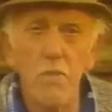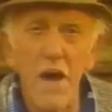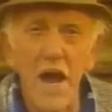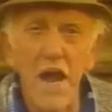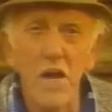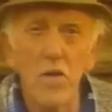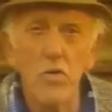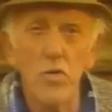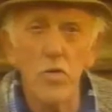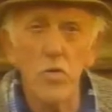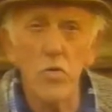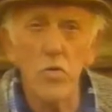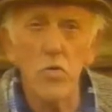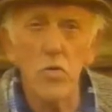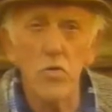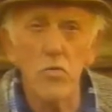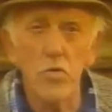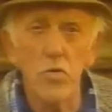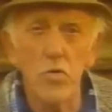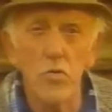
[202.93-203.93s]
banged the
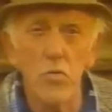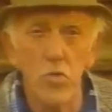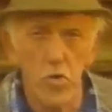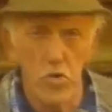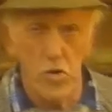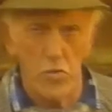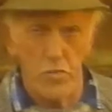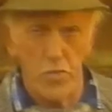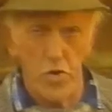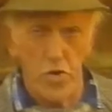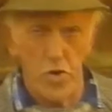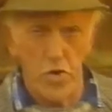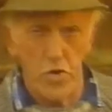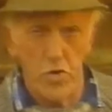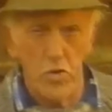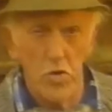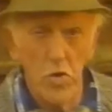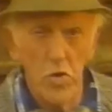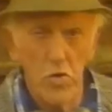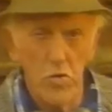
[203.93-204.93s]
door and said, little pig,